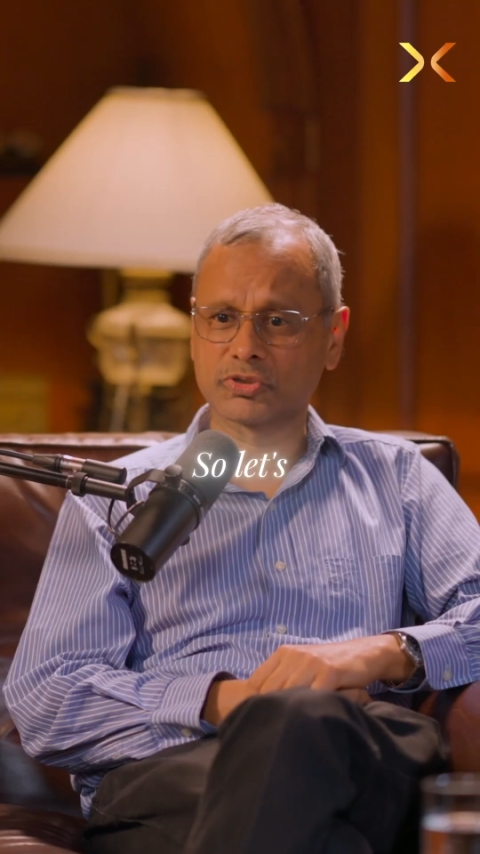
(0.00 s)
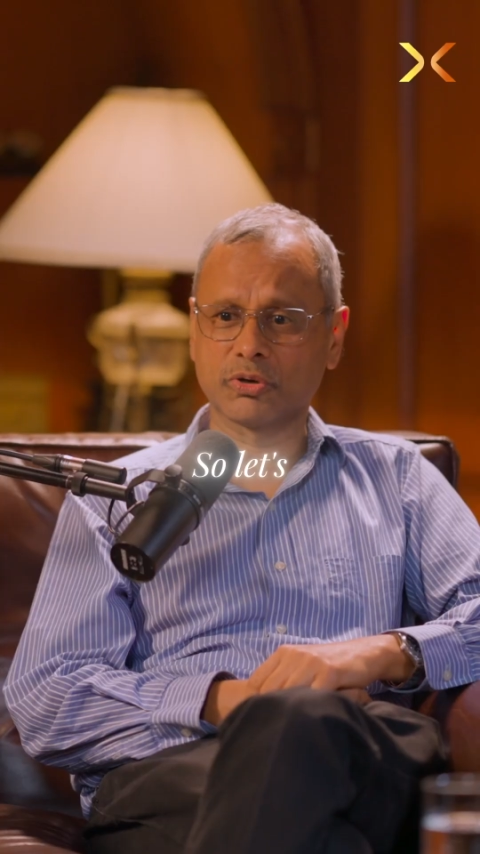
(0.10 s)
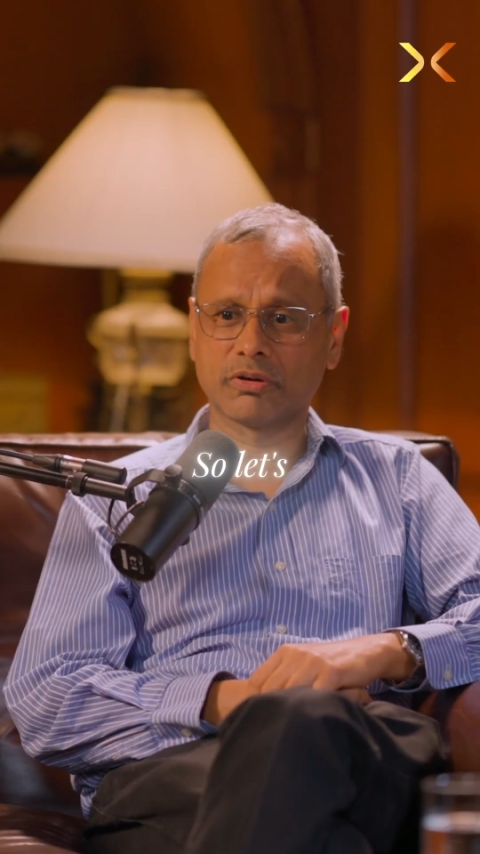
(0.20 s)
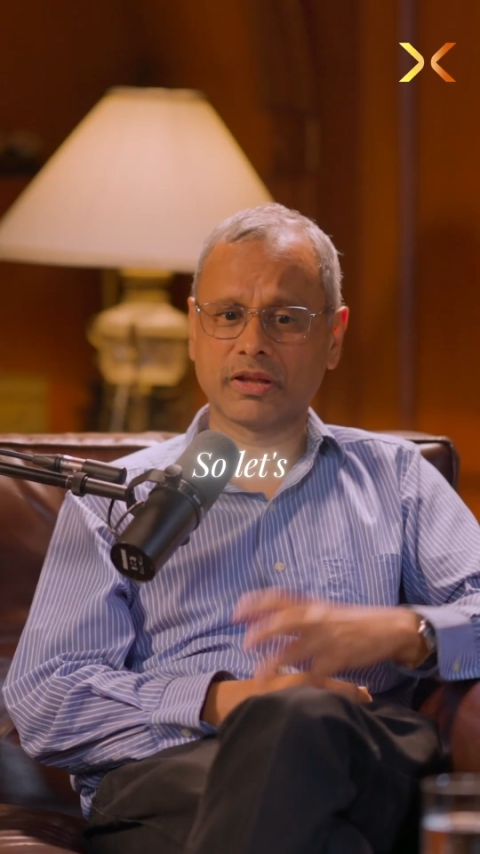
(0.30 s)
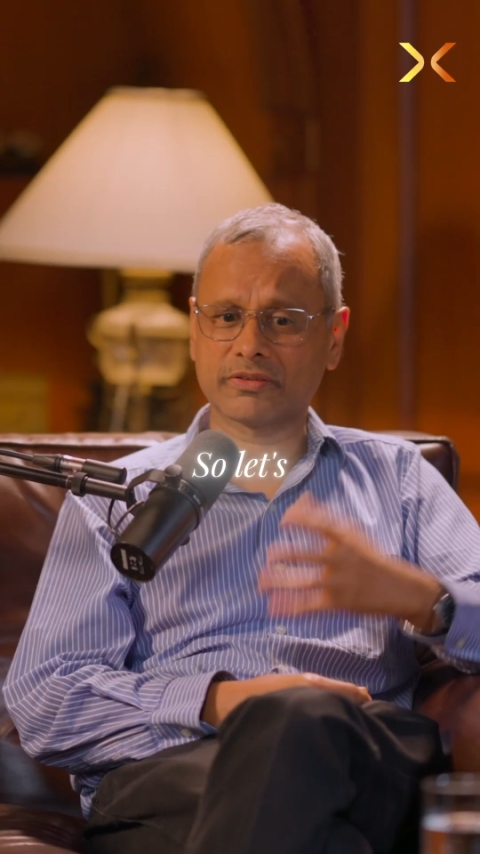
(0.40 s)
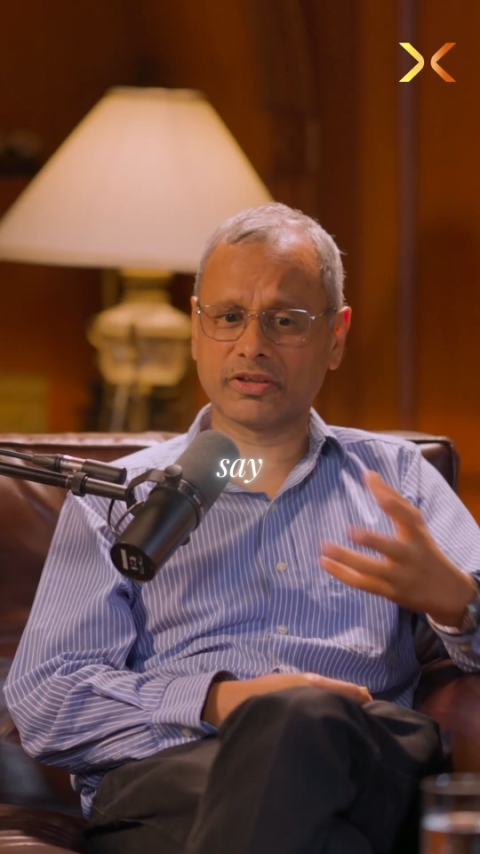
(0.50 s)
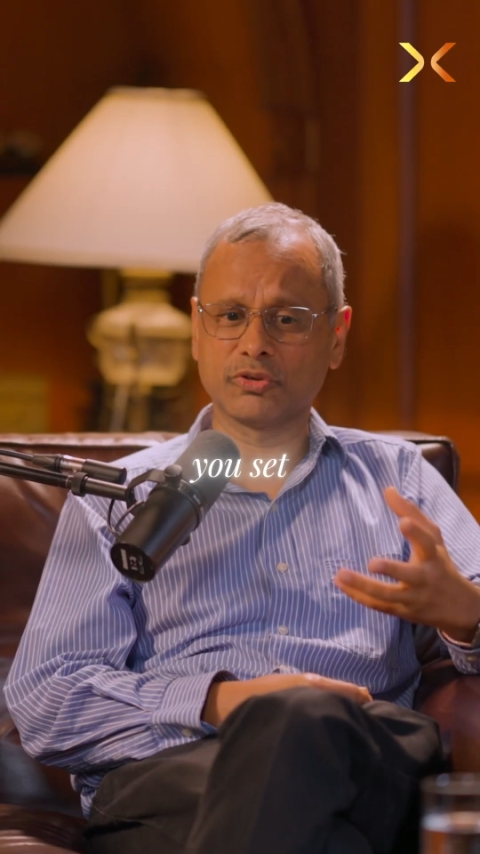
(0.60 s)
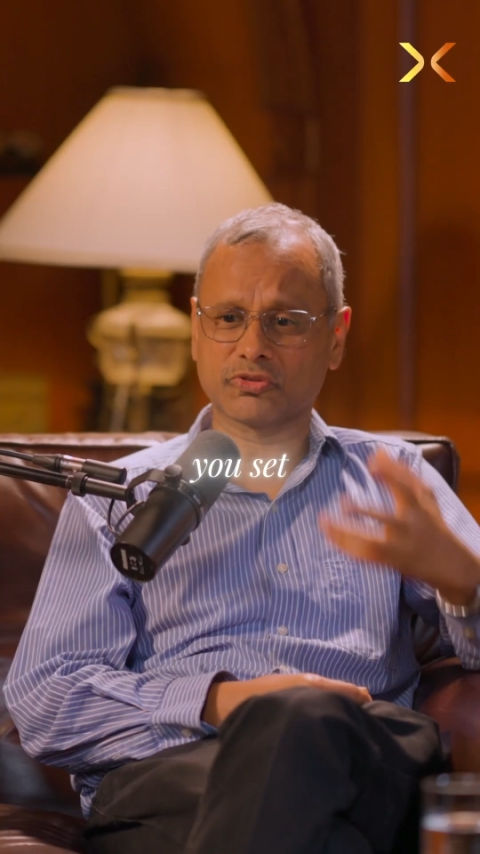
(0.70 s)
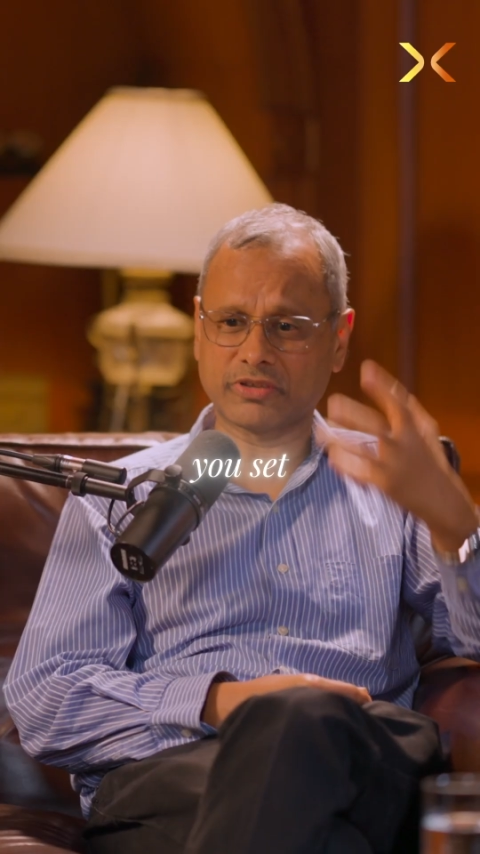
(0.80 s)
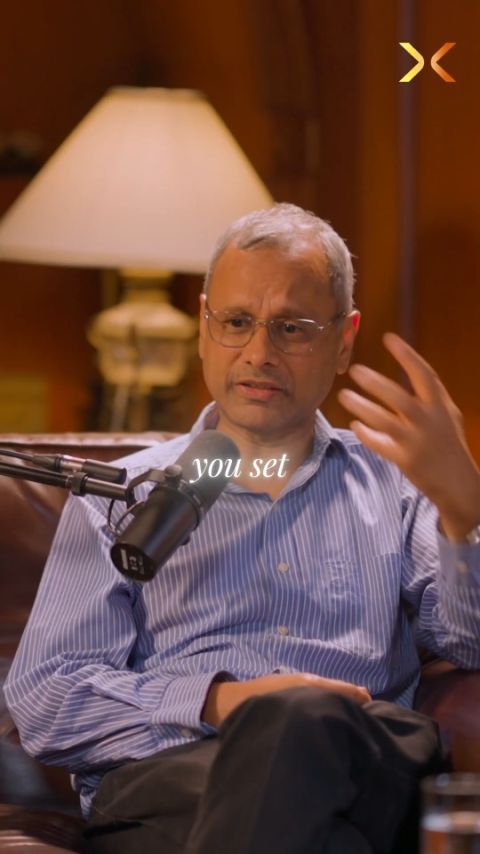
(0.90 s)
So let's say
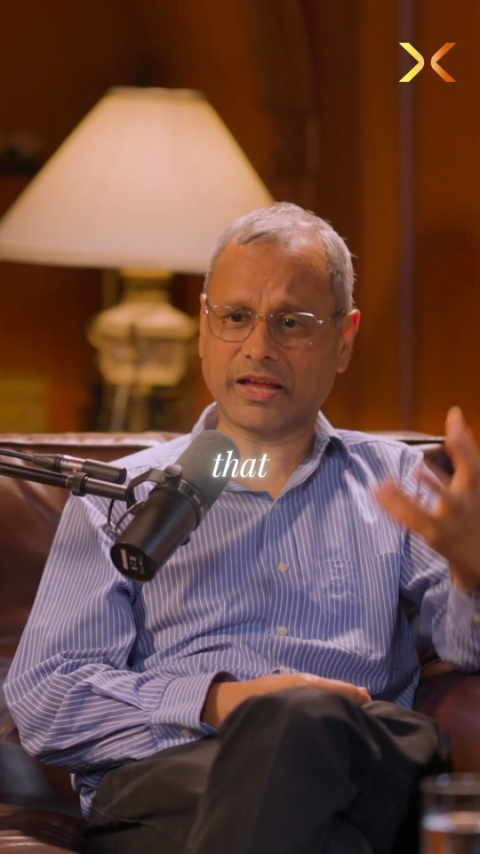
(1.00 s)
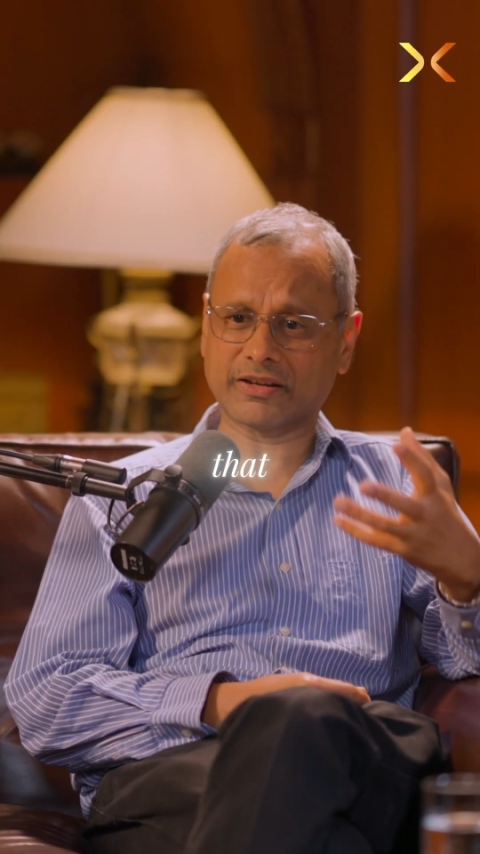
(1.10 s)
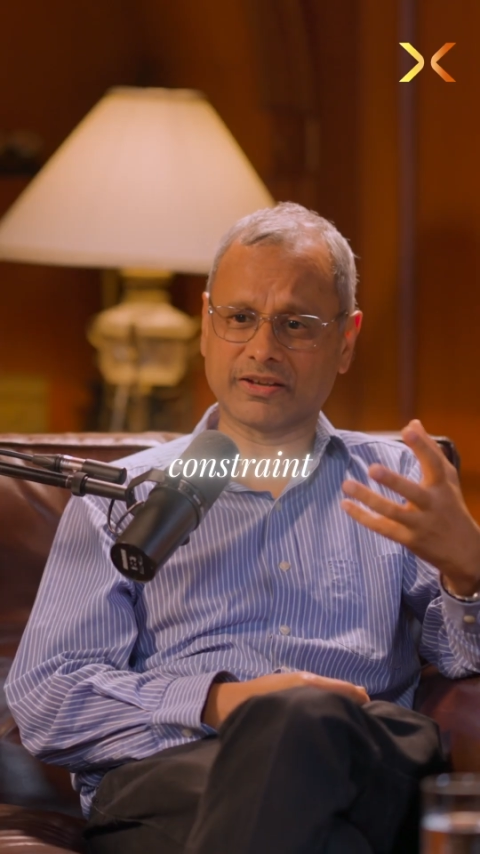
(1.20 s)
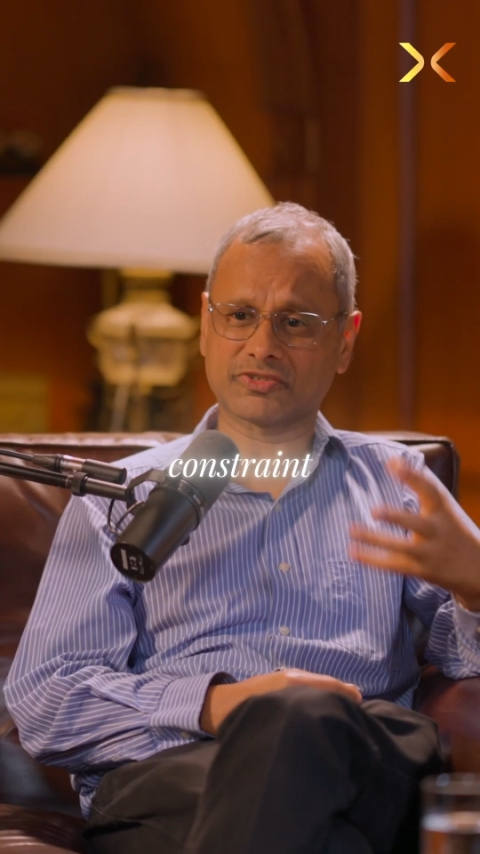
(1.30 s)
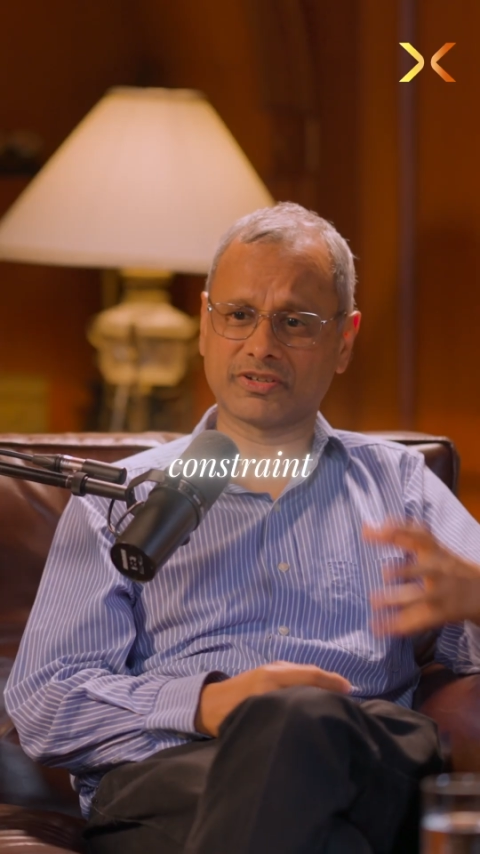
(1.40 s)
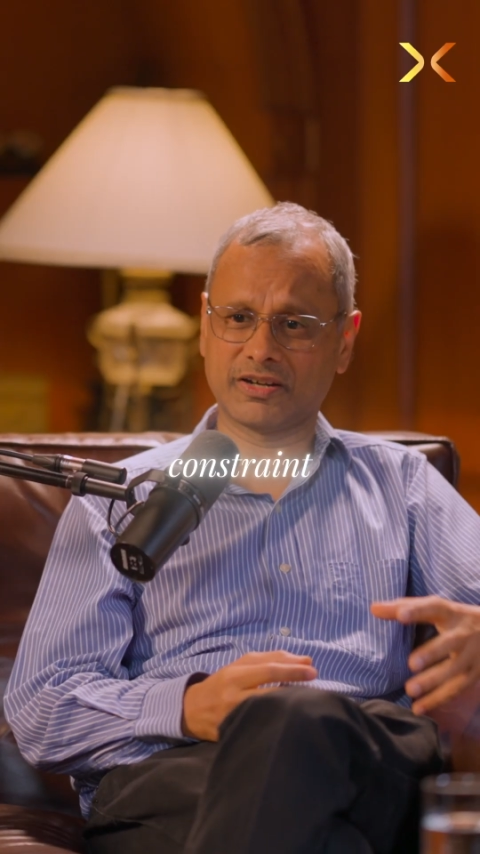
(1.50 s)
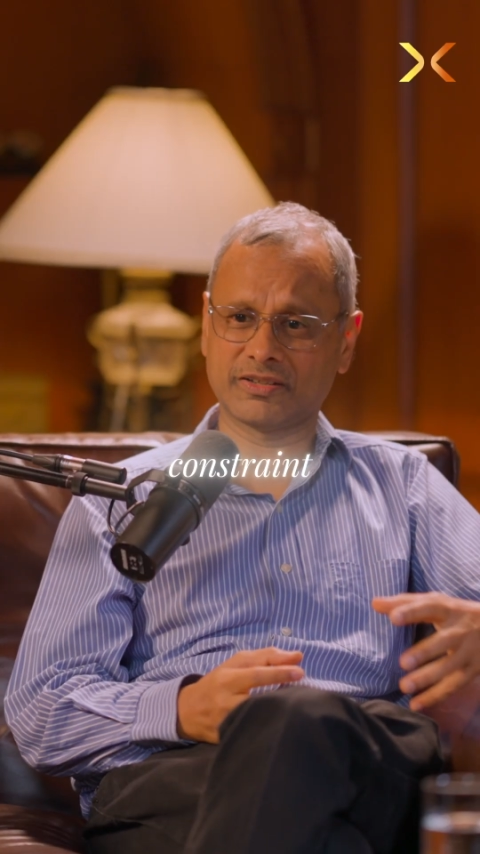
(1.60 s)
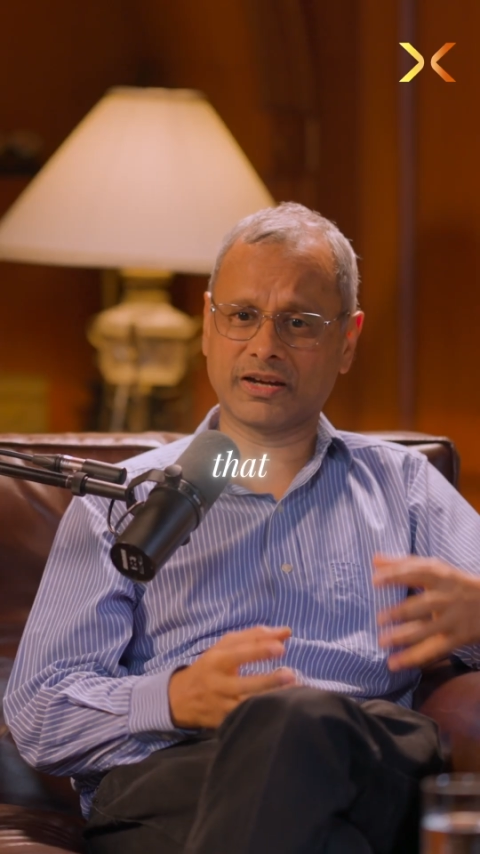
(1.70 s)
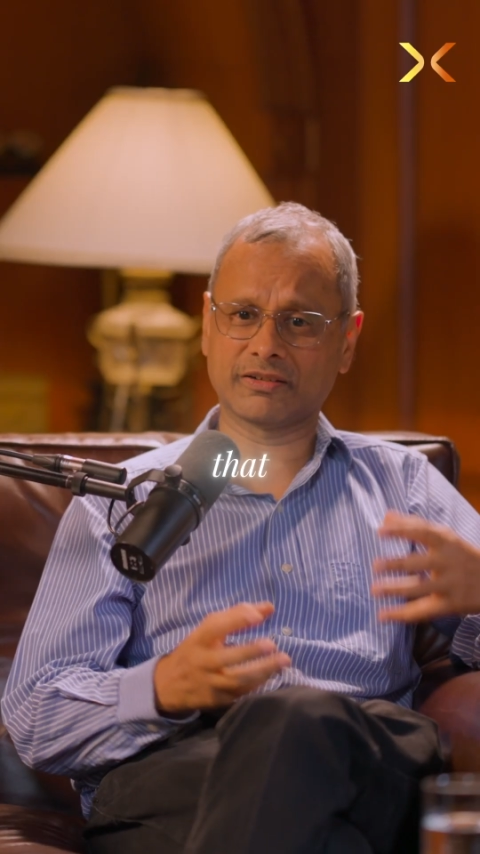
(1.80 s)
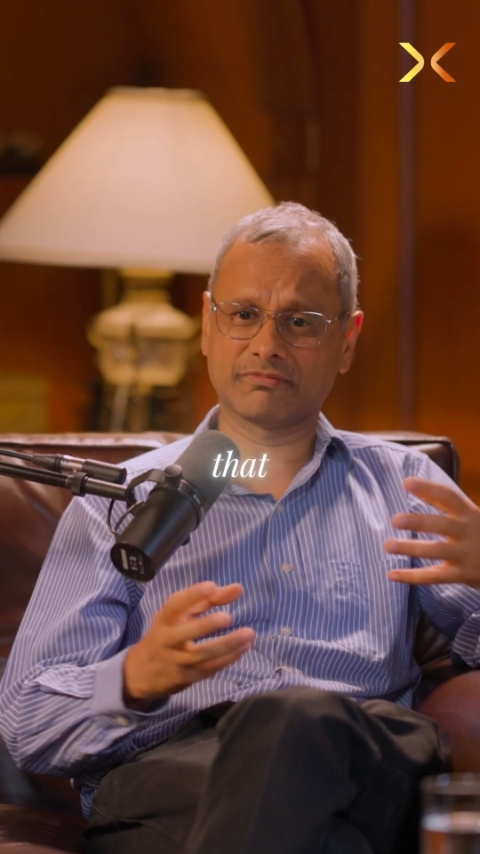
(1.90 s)
you set that constraint
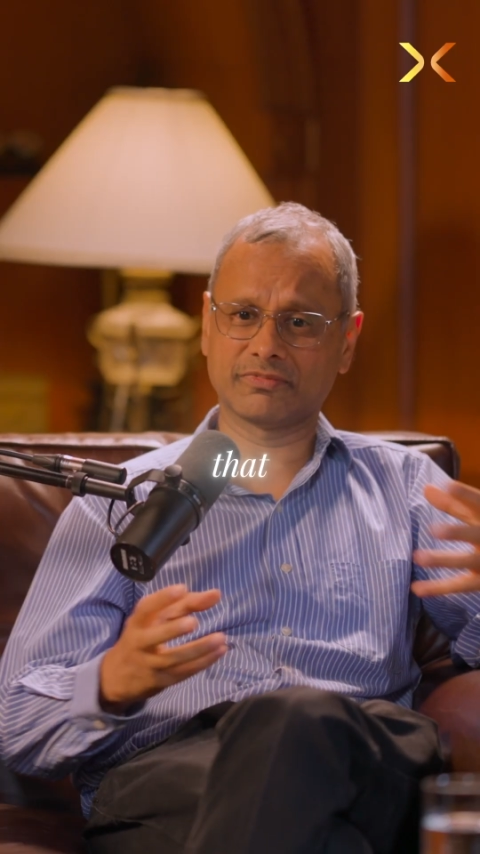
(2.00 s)
that